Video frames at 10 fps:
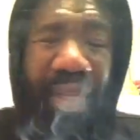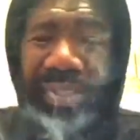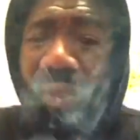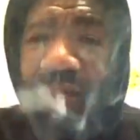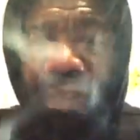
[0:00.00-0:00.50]

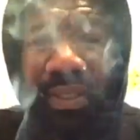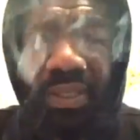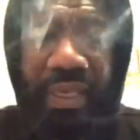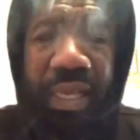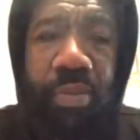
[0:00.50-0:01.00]
So they
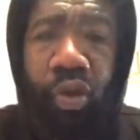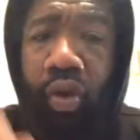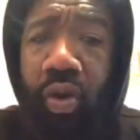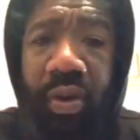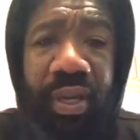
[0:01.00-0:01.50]
just keep
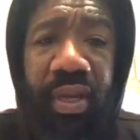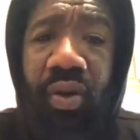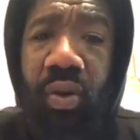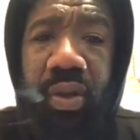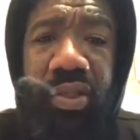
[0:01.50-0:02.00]
going and
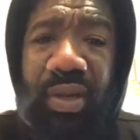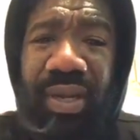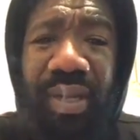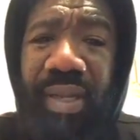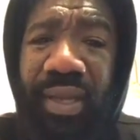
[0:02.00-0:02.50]
going,
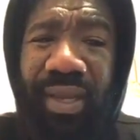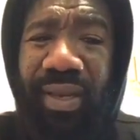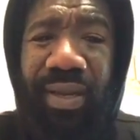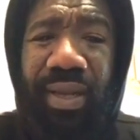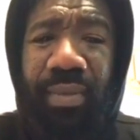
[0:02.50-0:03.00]
trying to clean
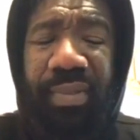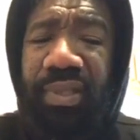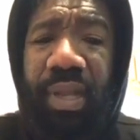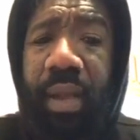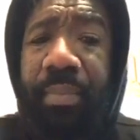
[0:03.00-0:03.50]
it up.
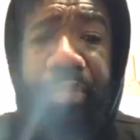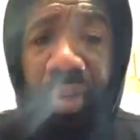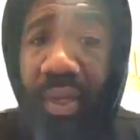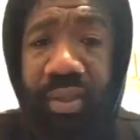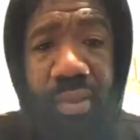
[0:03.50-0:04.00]
It's like,
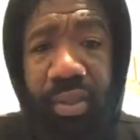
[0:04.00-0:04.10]
bruh.